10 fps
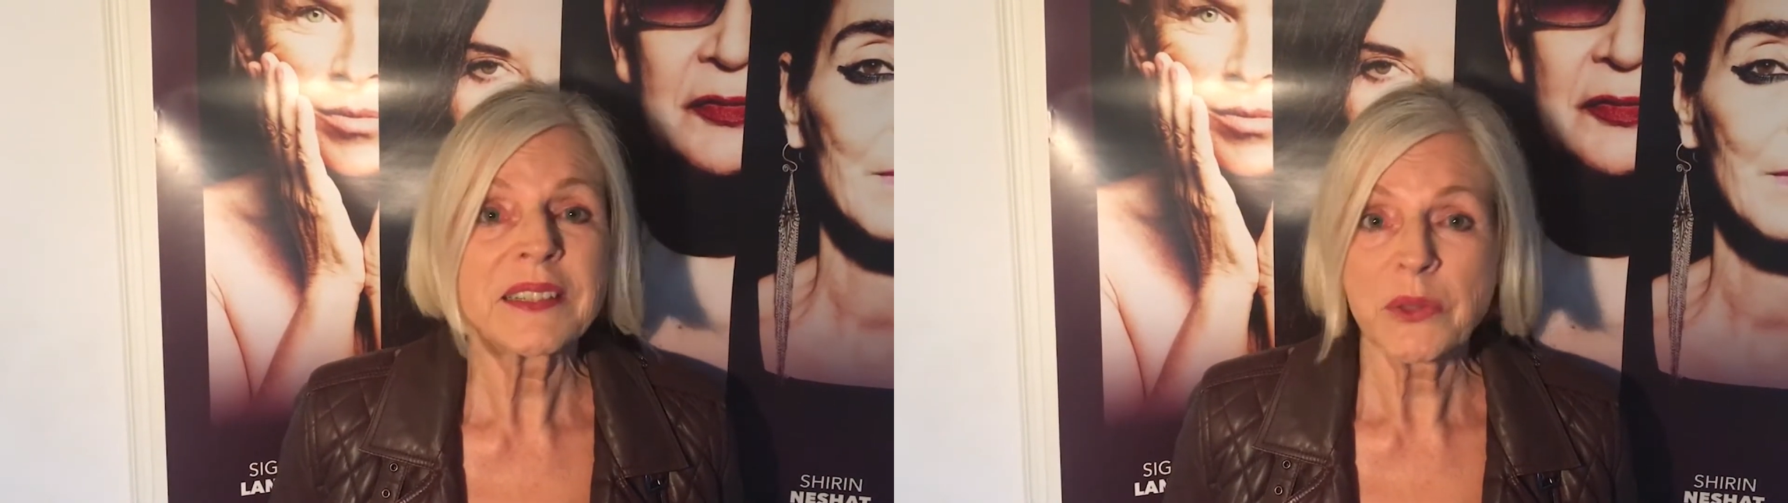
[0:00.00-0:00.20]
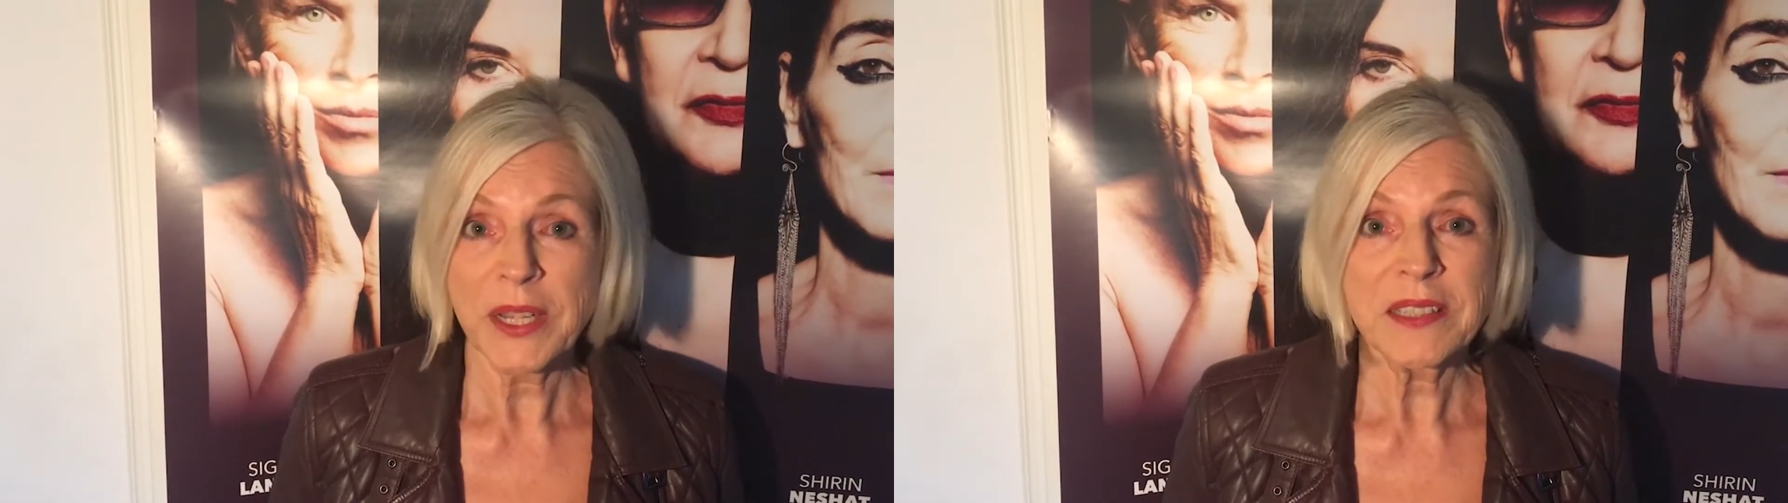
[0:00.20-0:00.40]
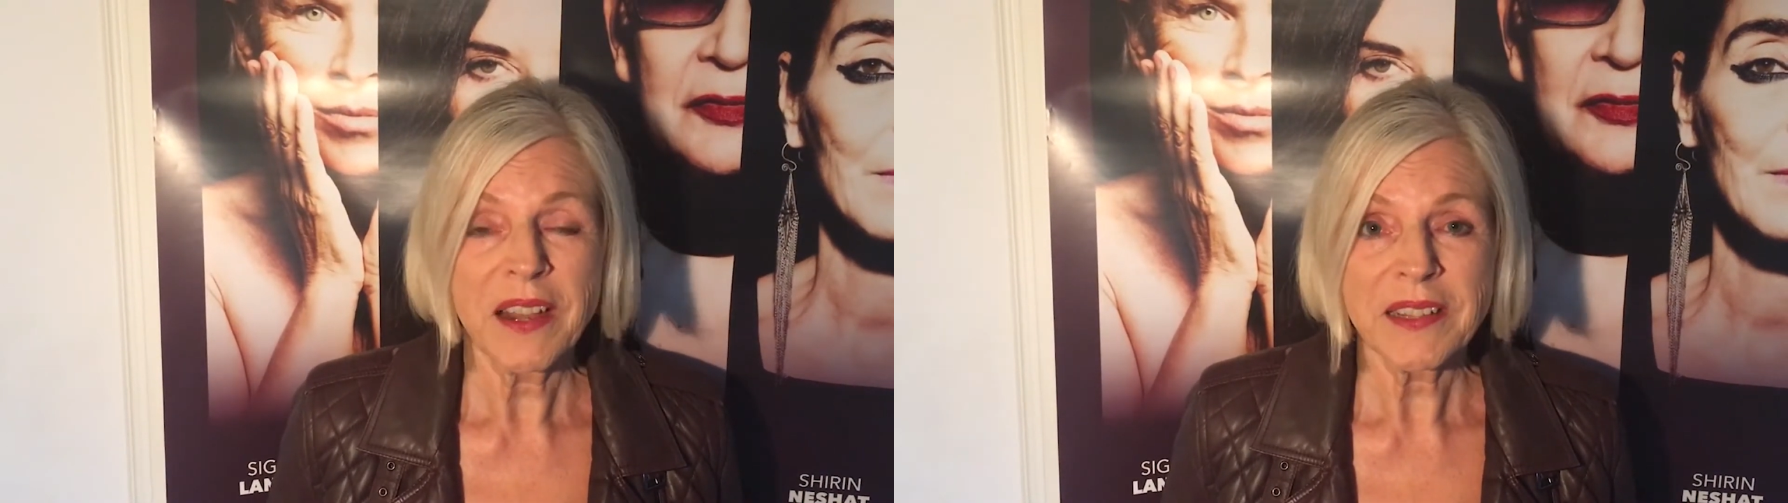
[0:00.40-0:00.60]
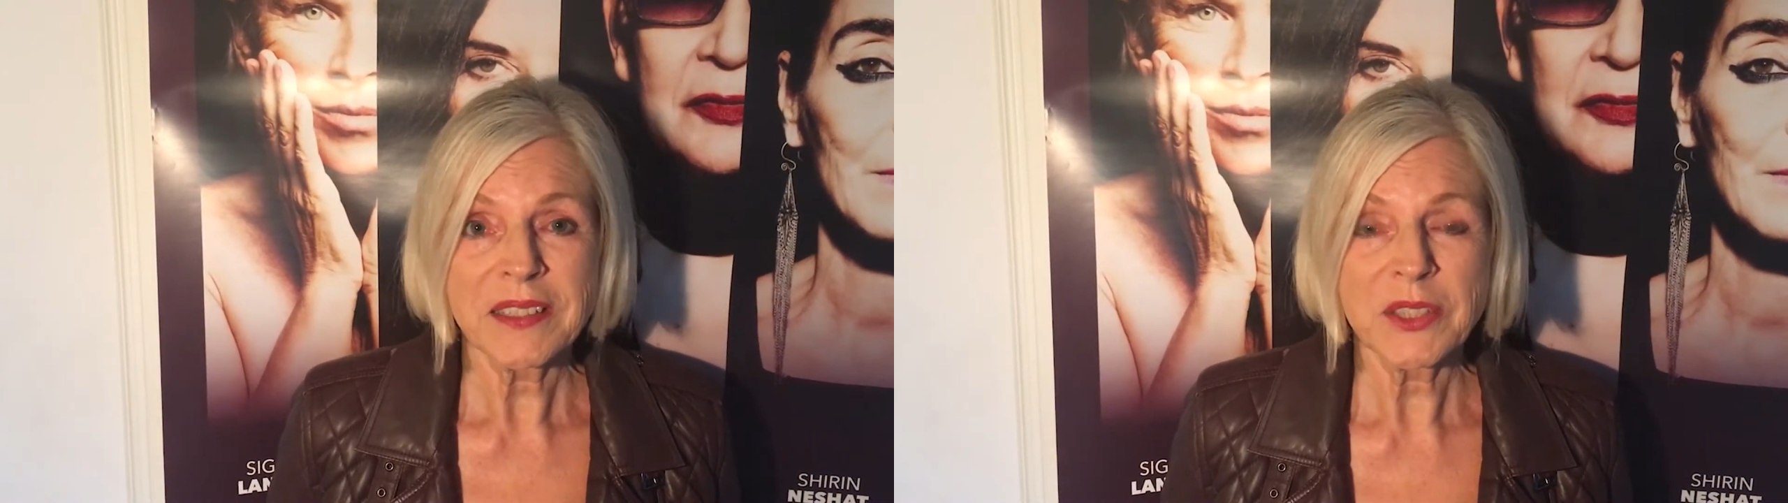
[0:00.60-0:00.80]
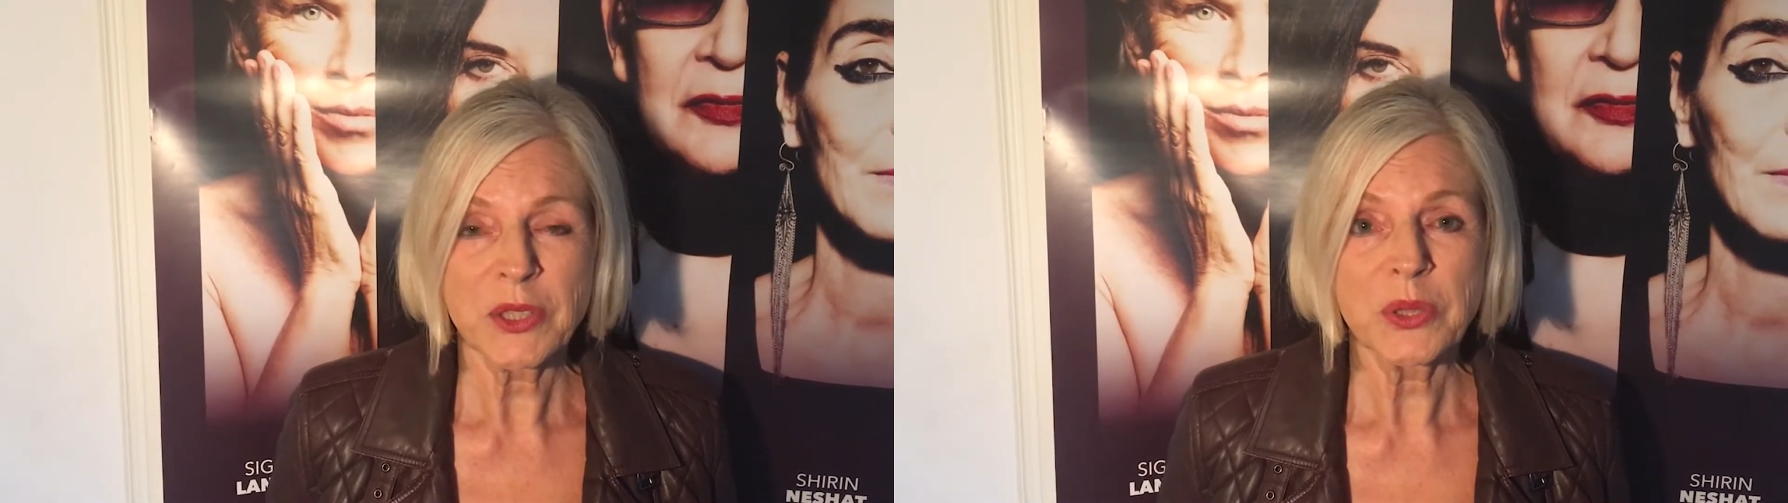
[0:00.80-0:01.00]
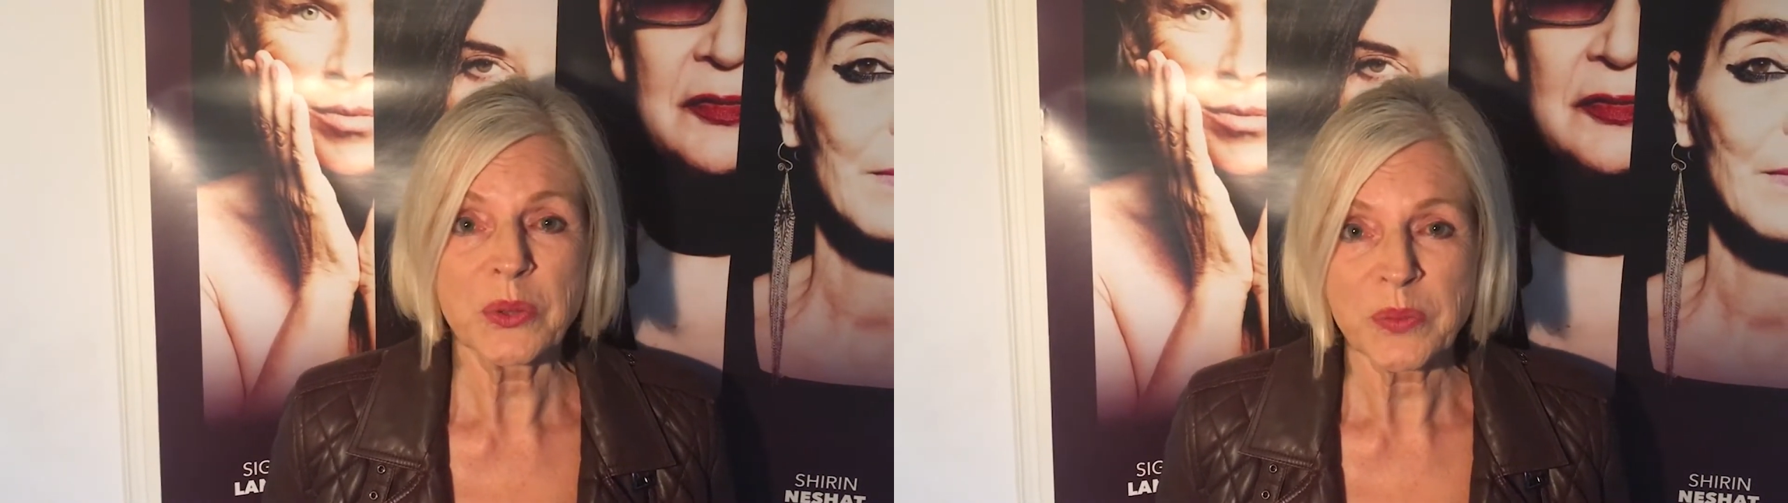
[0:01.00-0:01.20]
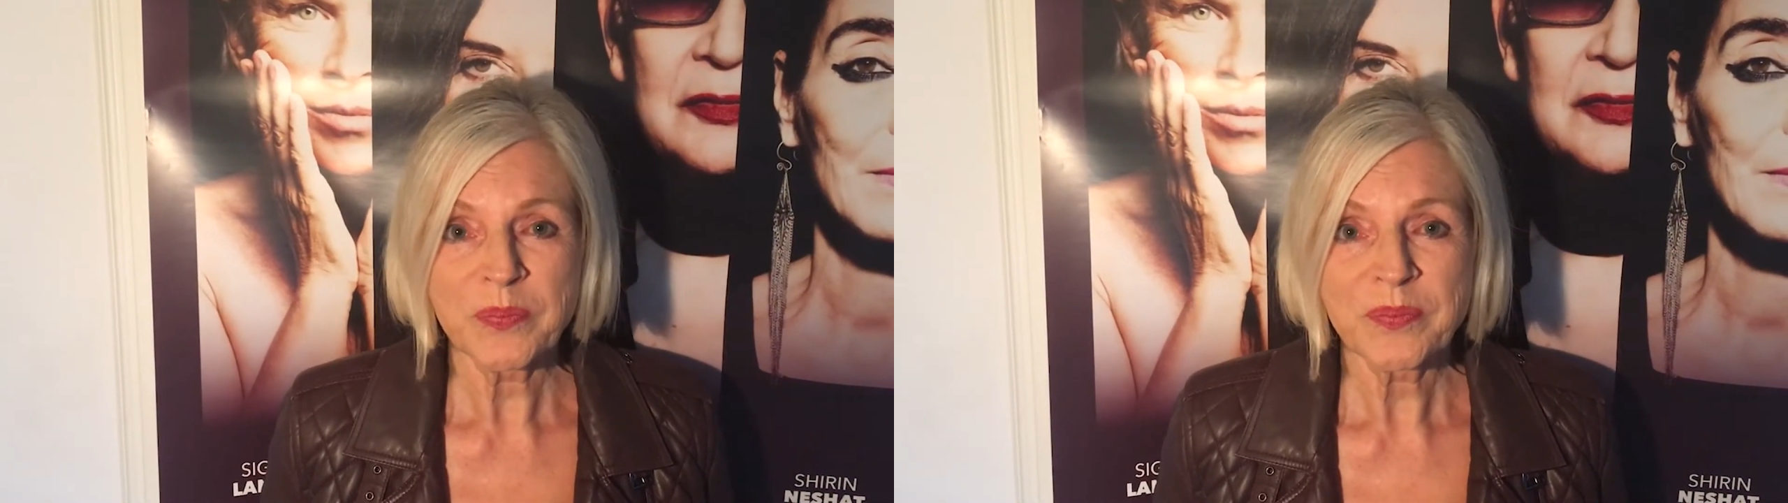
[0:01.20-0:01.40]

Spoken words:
a great artist too.